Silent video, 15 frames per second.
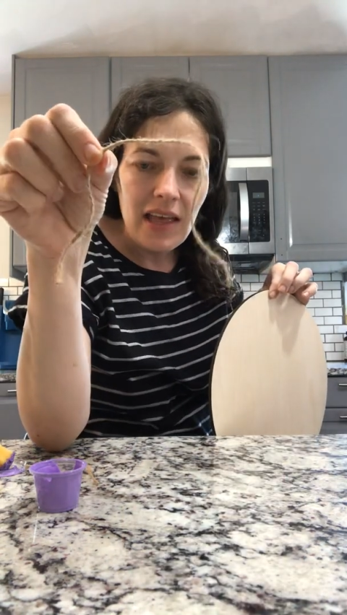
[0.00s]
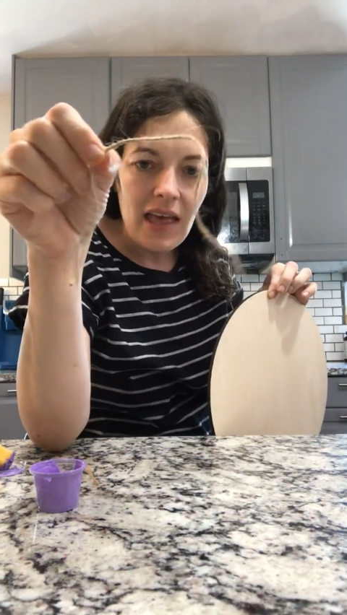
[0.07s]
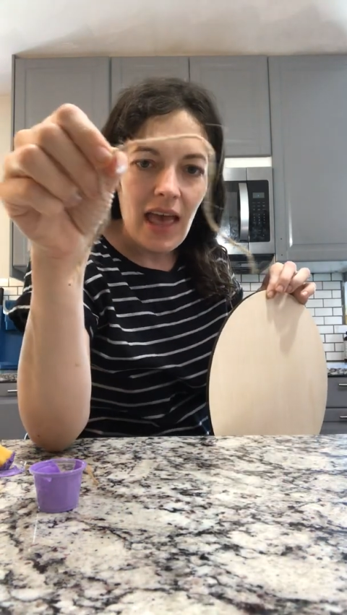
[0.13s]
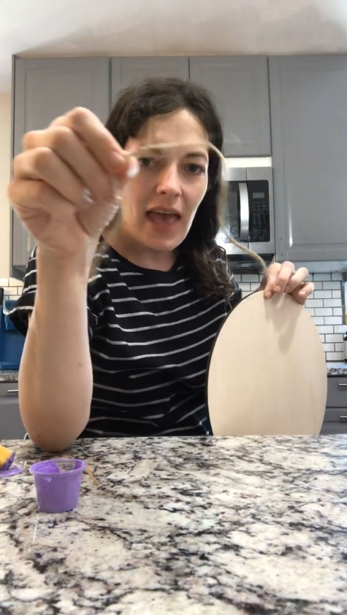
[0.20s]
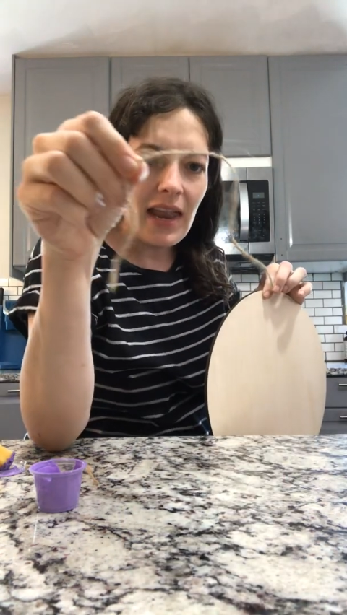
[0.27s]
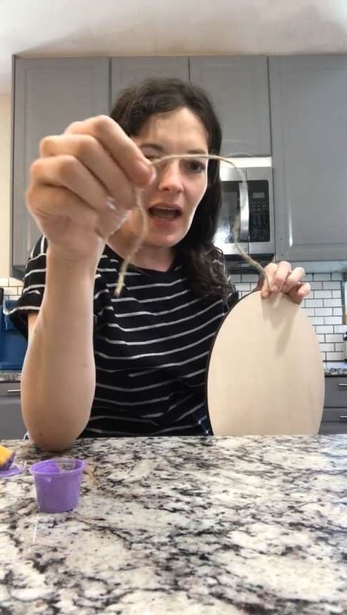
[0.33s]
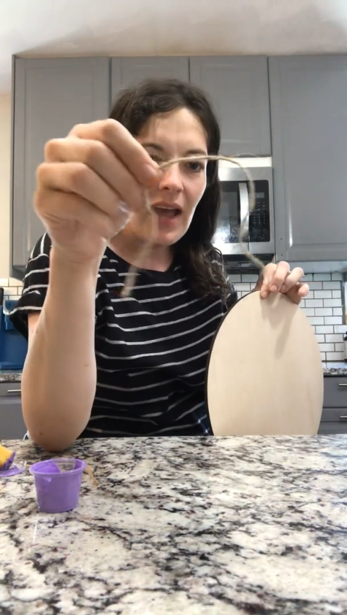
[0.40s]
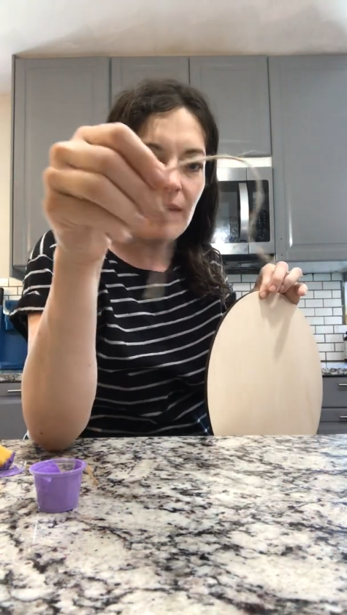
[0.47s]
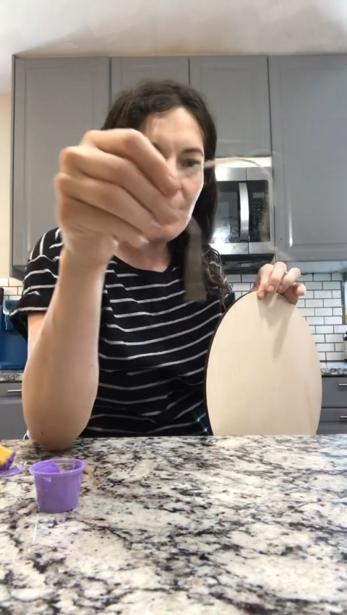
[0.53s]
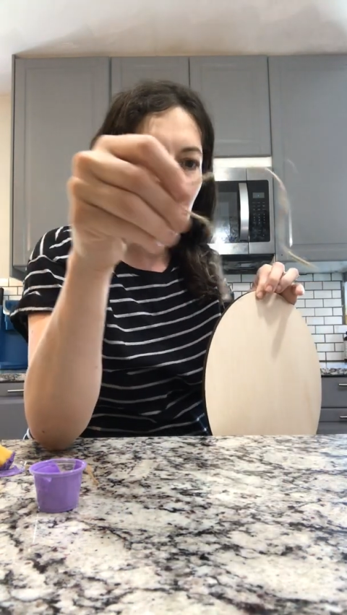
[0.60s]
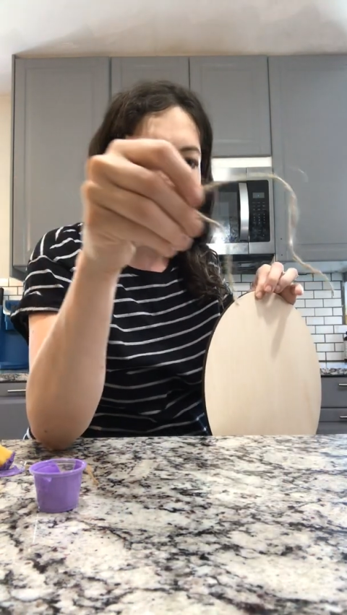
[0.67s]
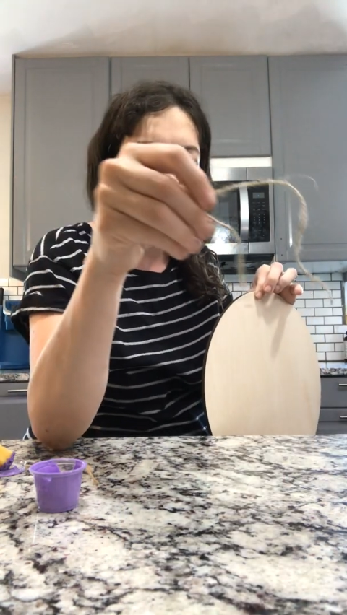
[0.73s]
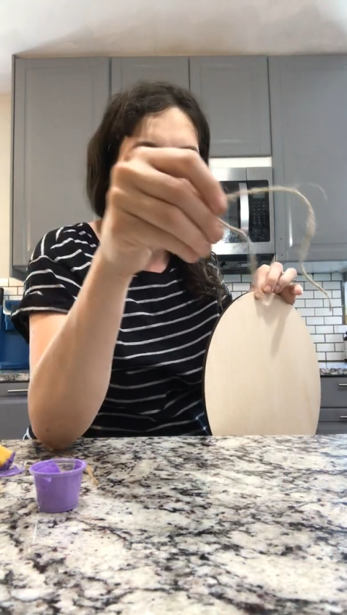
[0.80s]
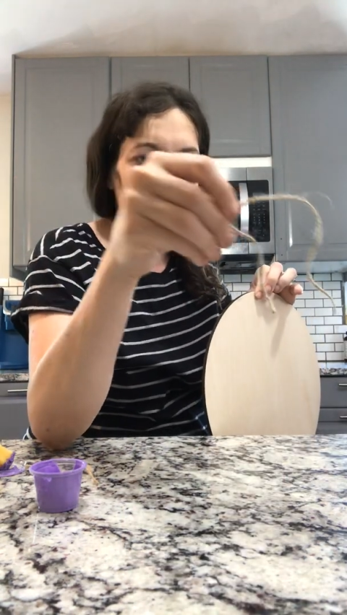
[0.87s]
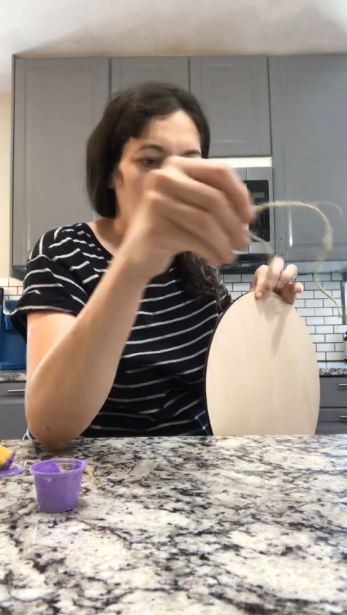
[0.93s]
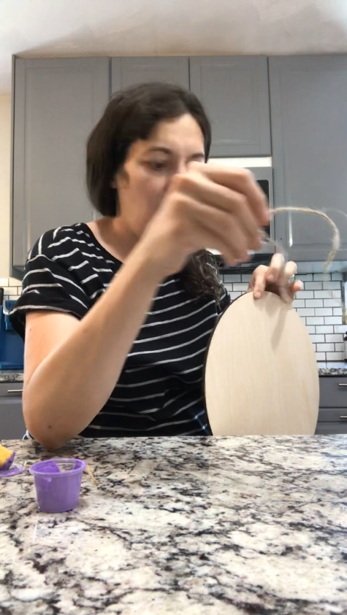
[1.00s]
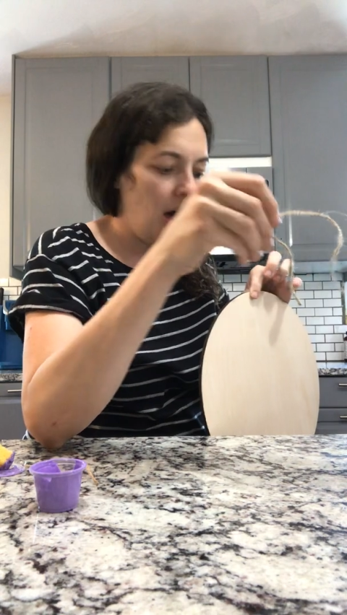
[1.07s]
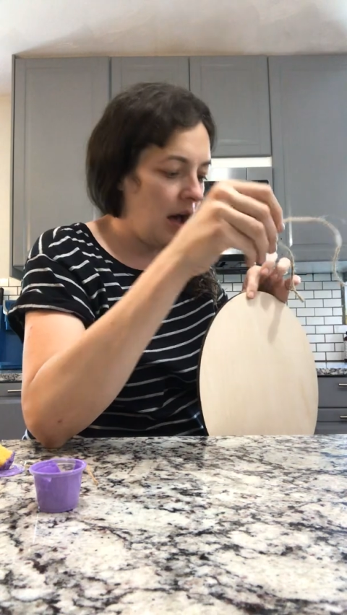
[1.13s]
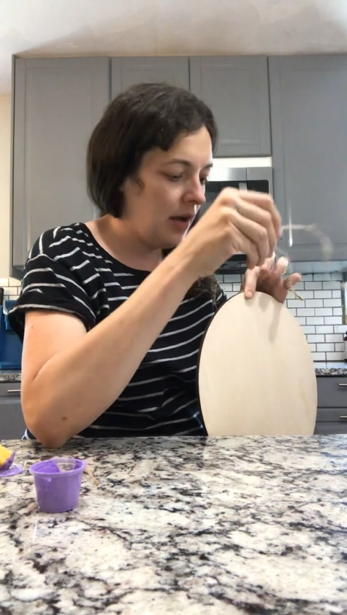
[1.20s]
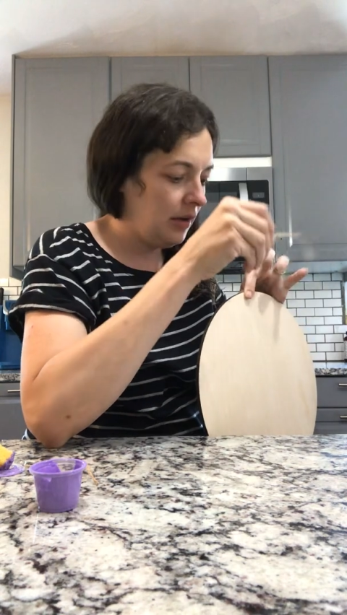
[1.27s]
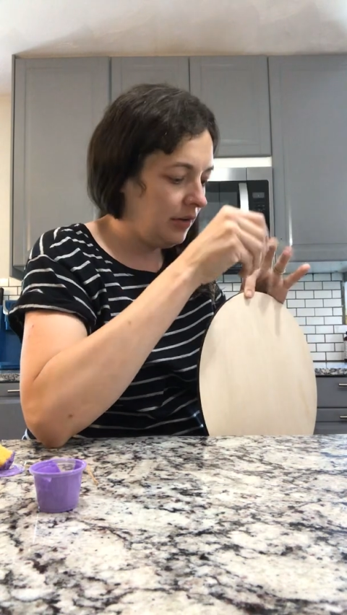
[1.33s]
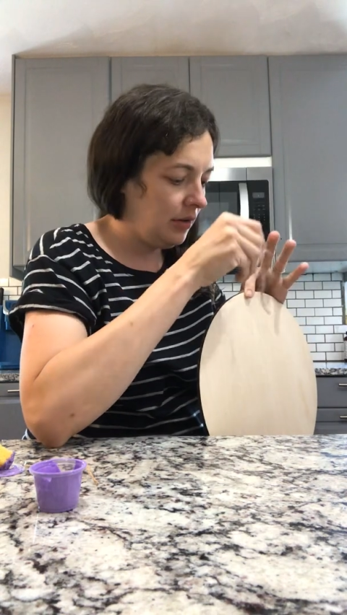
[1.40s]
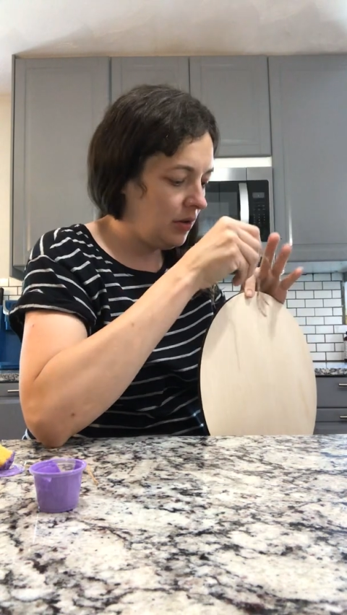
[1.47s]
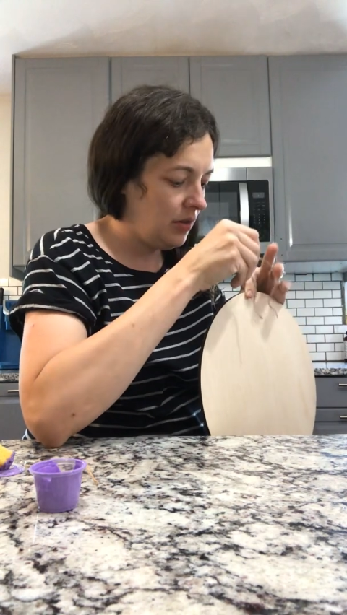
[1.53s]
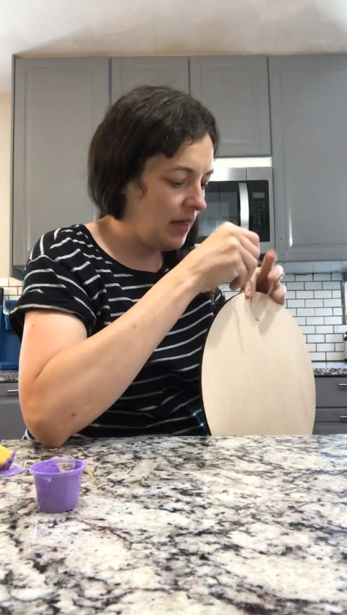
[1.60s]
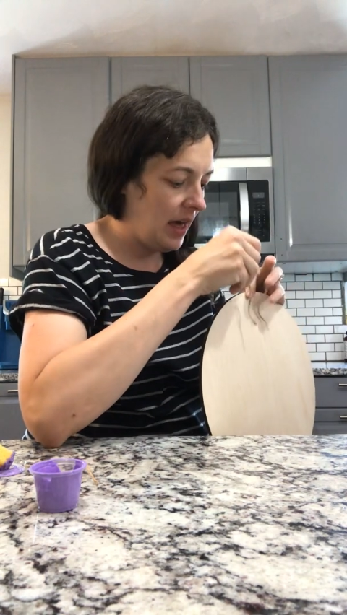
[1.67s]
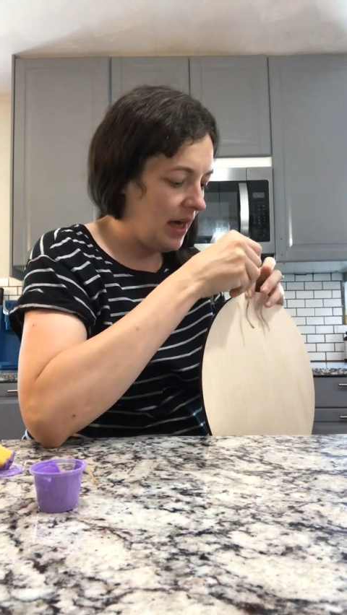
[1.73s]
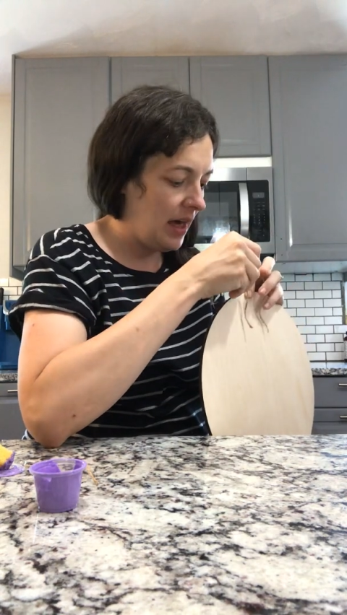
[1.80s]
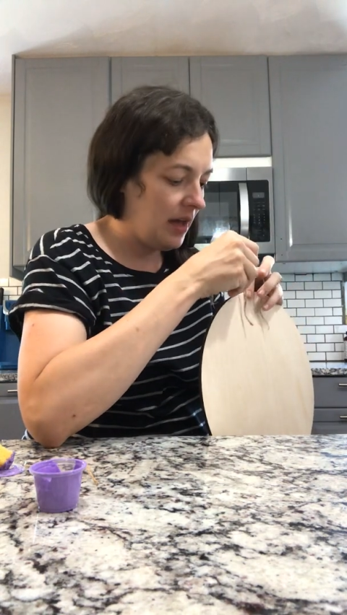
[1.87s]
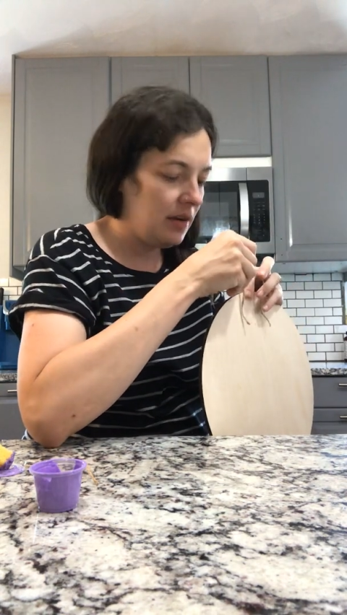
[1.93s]
and I'm actually gonna hot glue
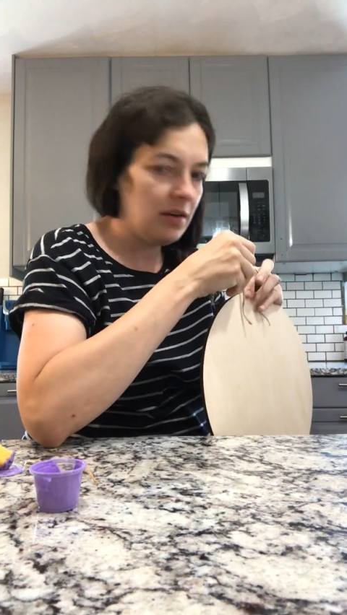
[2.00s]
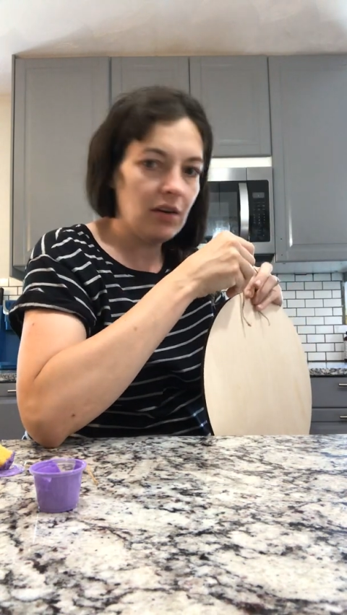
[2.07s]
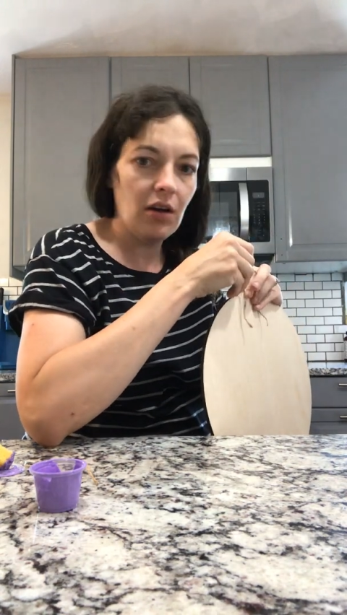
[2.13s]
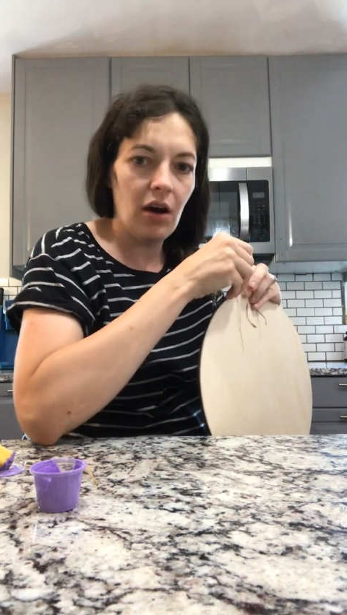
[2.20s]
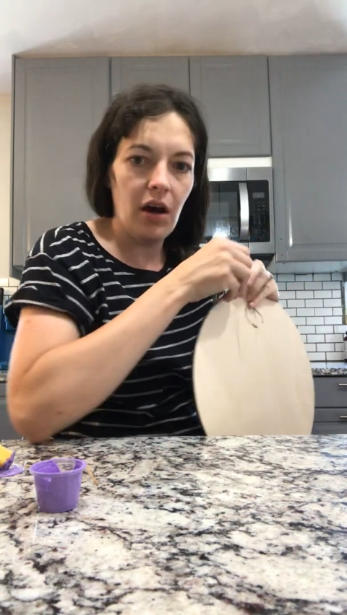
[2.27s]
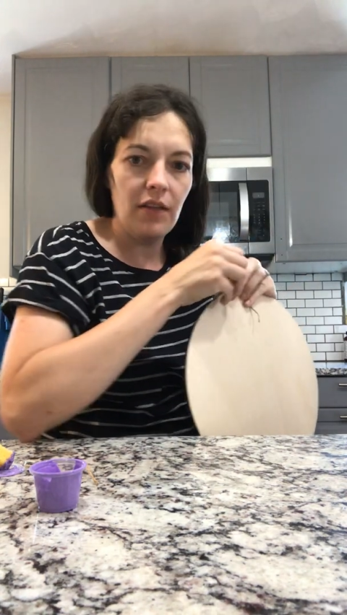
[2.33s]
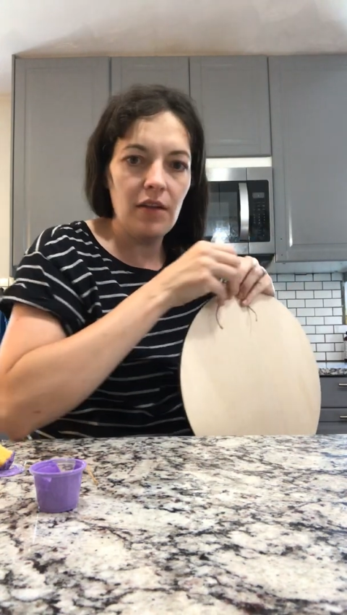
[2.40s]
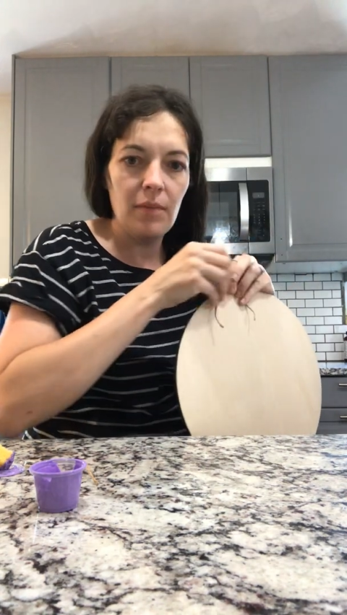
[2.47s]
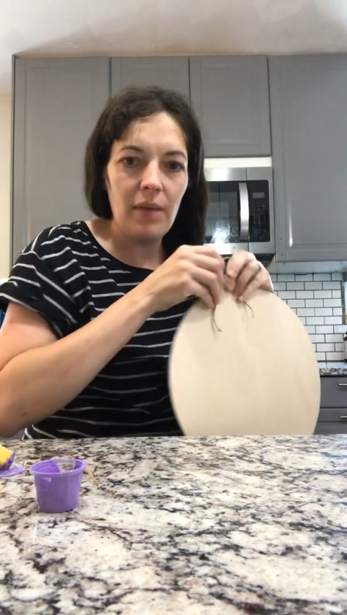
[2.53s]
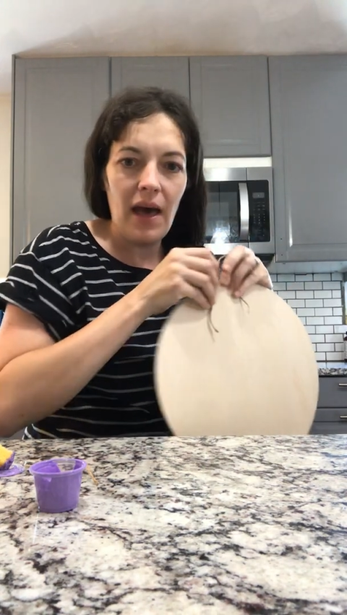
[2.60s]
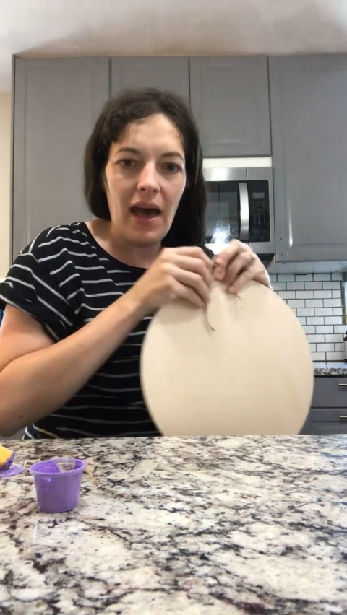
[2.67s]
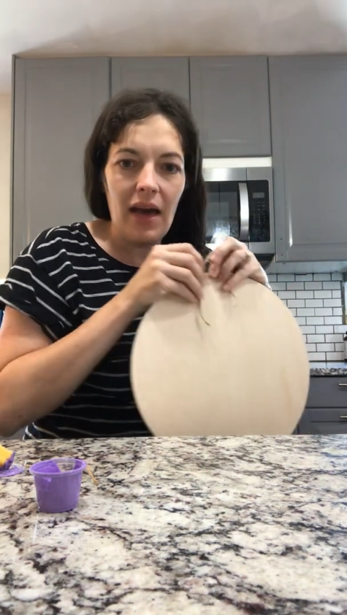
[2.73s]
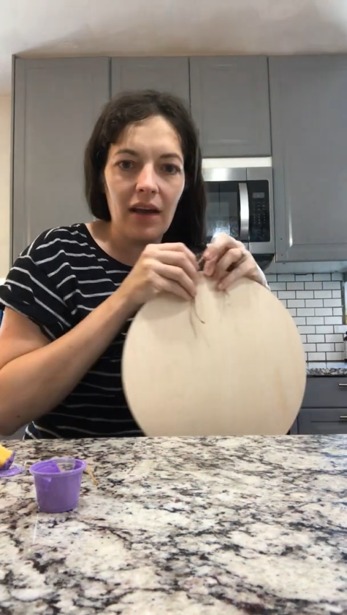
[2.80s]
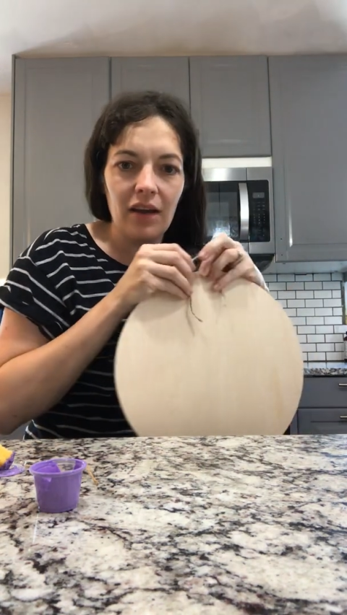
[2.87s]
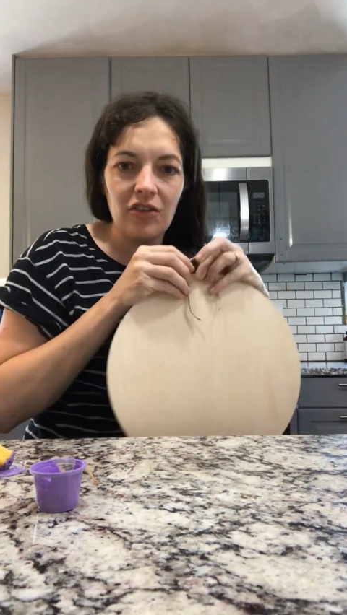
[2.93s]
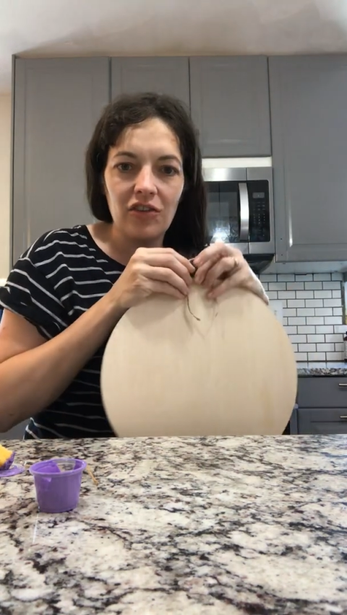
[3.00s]
that on the back,